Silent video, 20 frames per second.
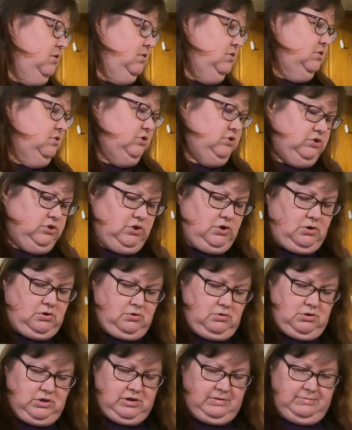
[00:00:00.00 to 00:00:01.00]
So
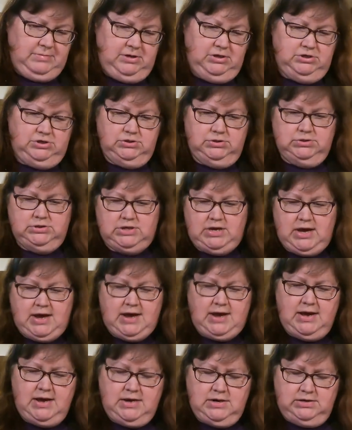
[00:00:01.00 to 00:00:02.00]
let me do
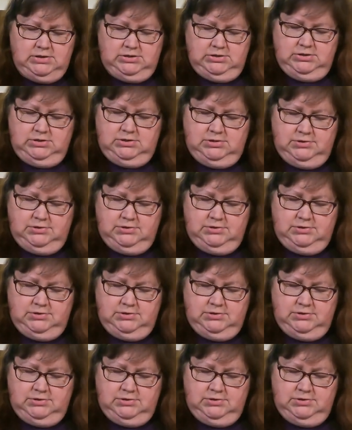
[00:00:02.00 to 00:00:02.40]
that.